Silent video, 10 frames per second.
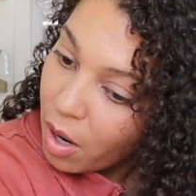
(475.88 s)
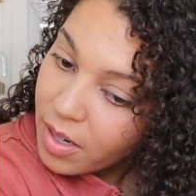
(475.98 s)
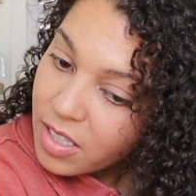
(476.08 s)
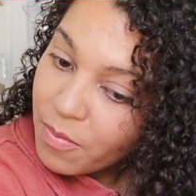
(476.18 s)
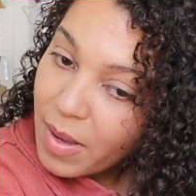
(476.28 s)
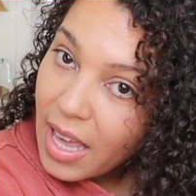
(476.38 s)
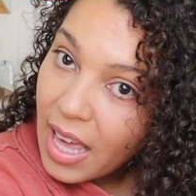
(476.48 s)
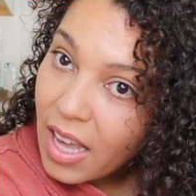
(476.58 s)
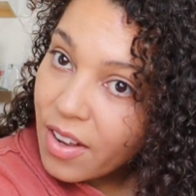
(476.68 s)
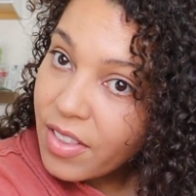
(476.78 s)
parts of my
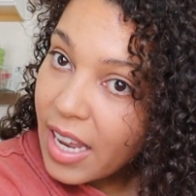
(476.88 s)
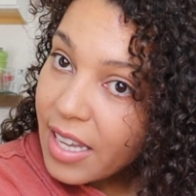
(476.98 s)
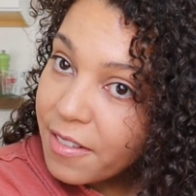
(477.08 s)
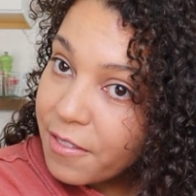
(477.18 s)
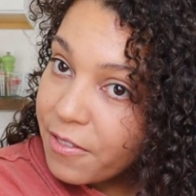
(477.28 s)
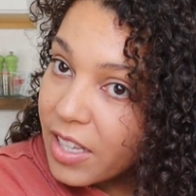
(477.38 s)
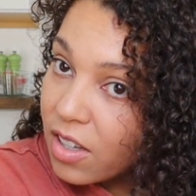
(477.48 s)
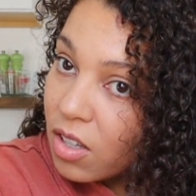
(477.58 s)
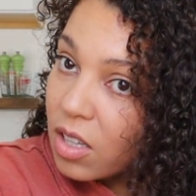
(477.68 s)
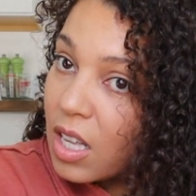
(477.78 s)
hair that I can
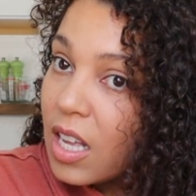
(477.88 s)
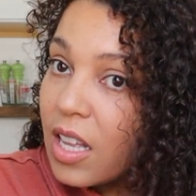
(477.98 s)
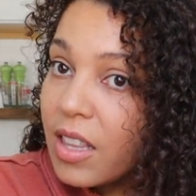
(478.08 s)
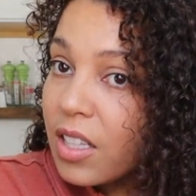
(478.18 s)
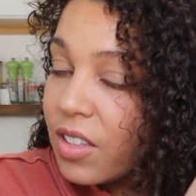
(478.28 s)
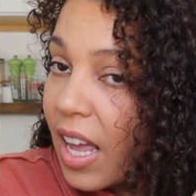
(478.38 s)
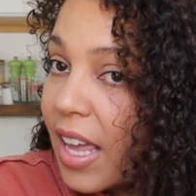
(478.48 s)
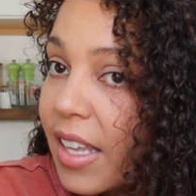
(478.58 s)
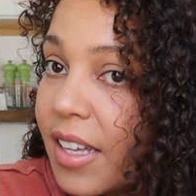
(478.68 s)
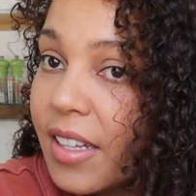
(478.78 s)
feel that,
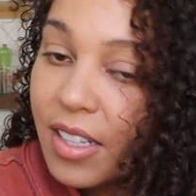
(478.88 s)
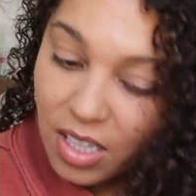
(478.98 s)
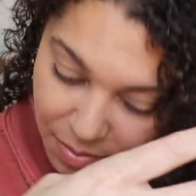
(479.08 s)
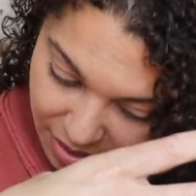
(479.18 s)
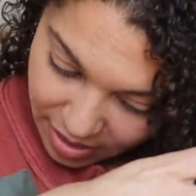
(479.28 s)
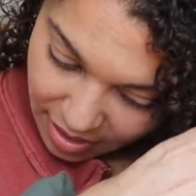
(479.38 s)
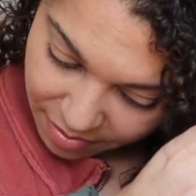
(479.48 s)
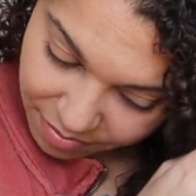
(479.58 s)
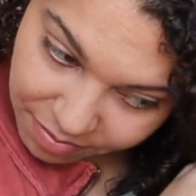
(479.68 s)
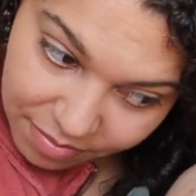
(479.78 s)
like, let me see.